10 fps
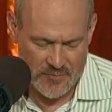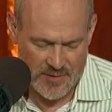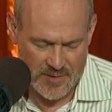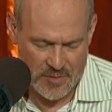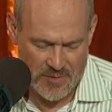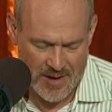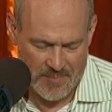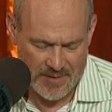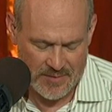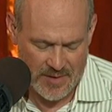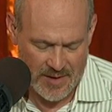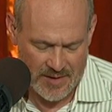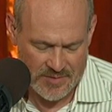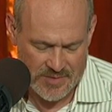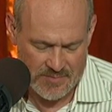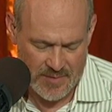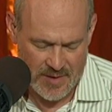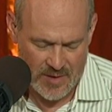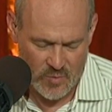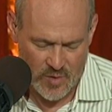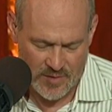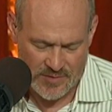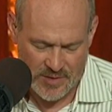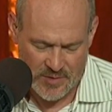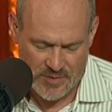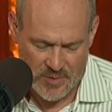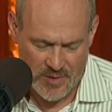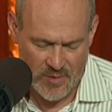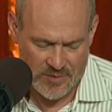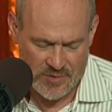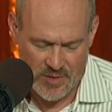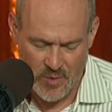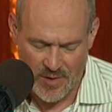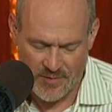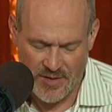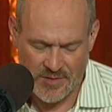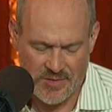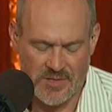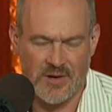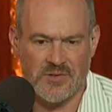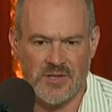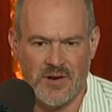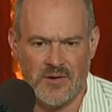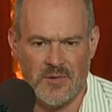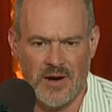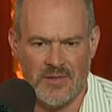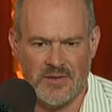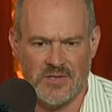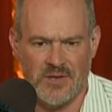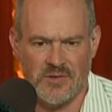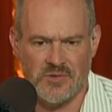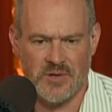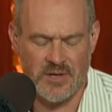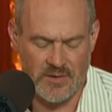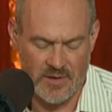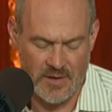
philanthropic Uh, Uh, works that you're doing, also the organizations that are centered around this industry, uh,